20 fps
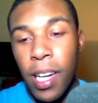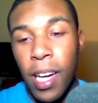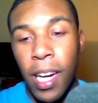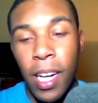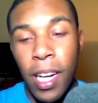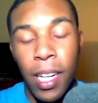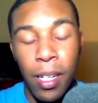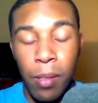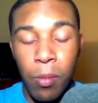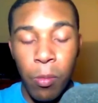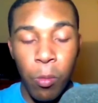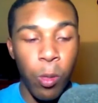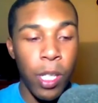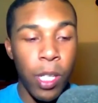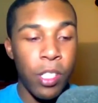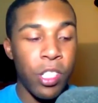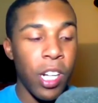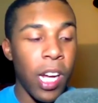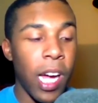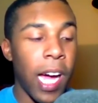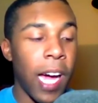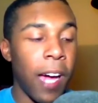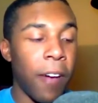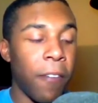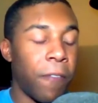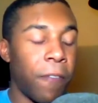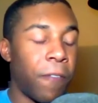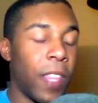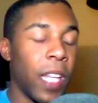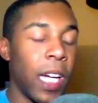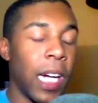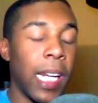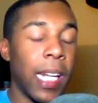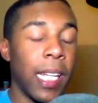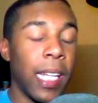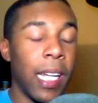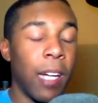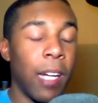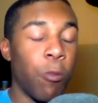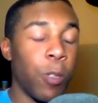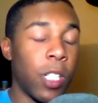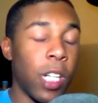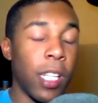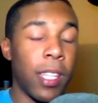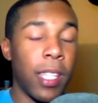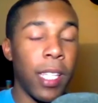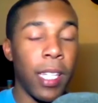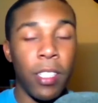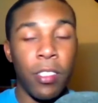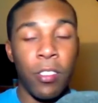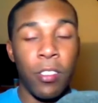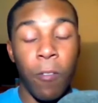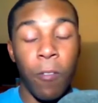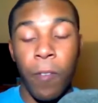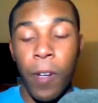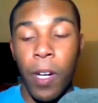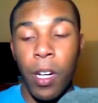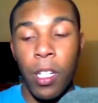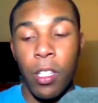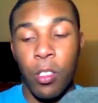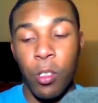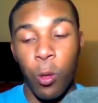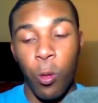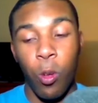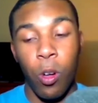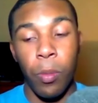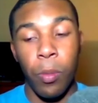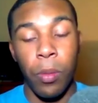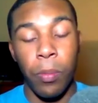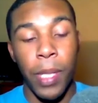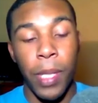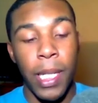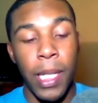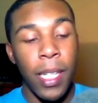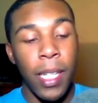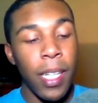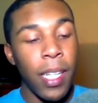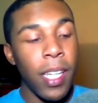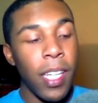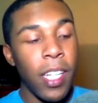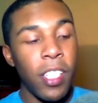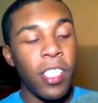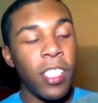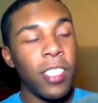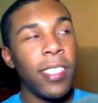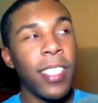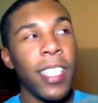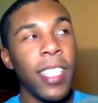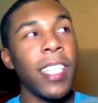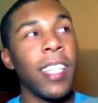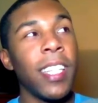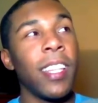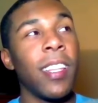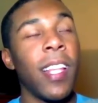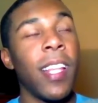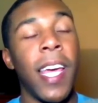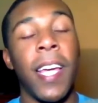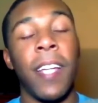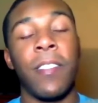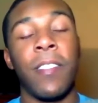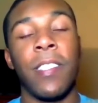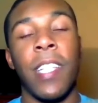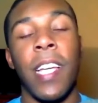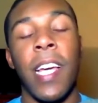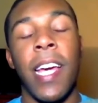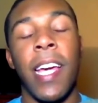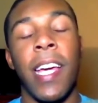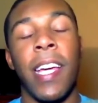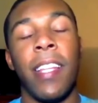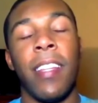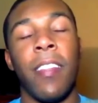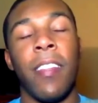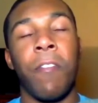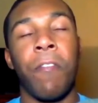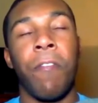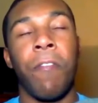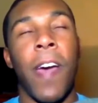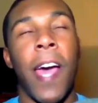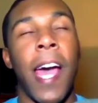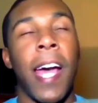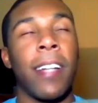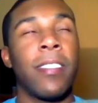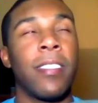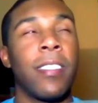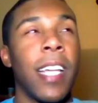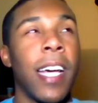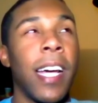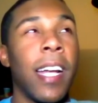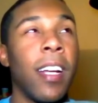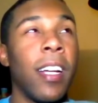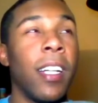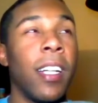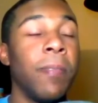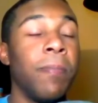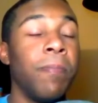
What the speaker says: Which I think is a very adorable, but just the lengths and the facts that